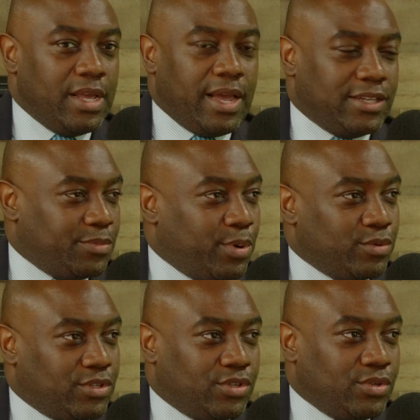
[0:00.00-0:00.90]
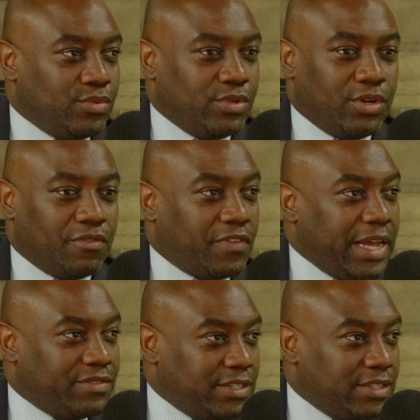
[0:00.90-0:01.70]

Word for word: as opposed to you know five to